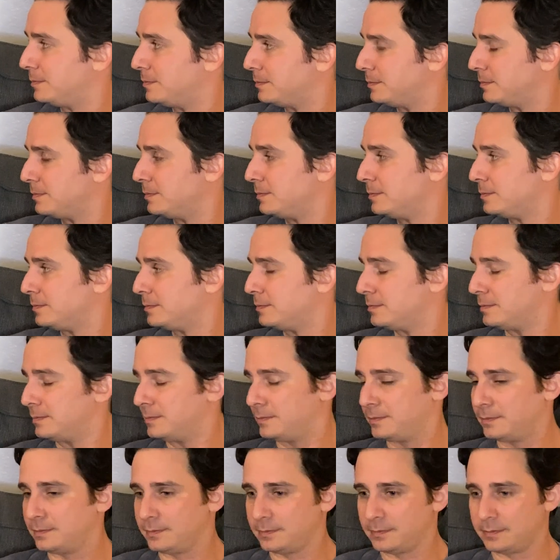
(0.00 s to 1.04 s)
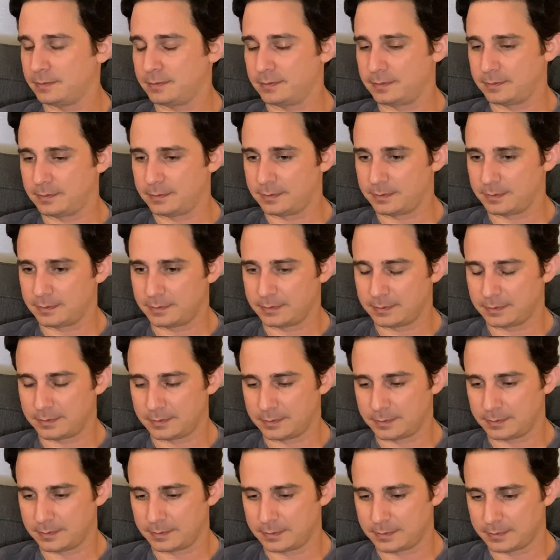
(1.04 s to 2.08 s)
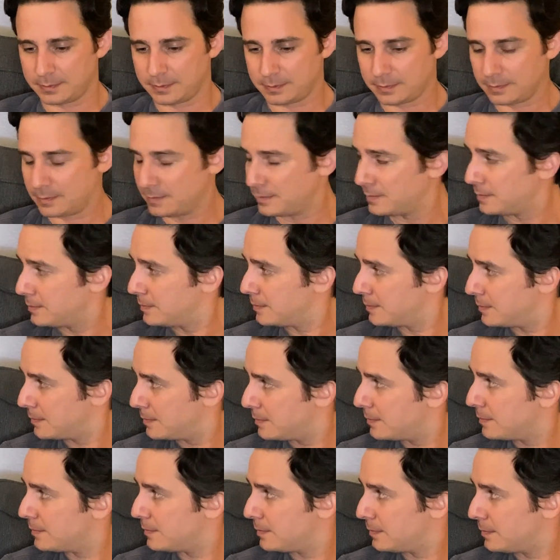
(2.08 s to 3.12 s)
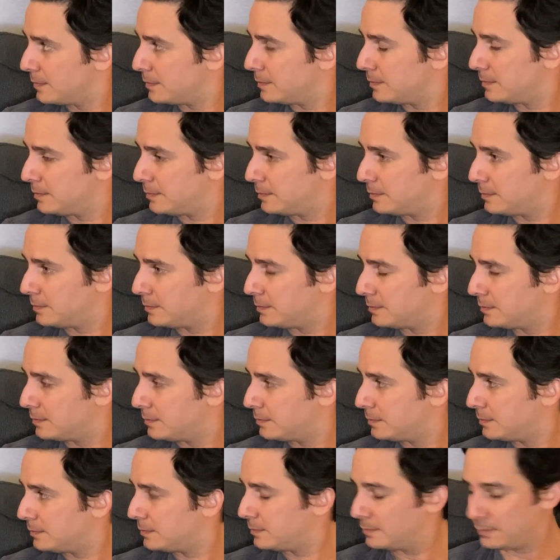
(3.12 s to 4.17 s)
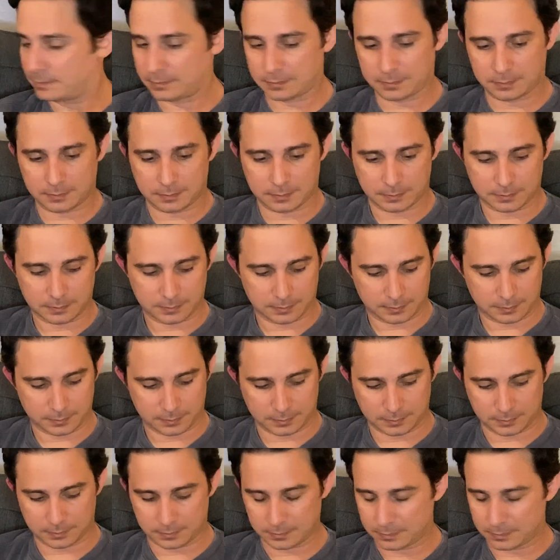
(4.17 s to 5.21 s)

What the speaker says: This person isn't speaking.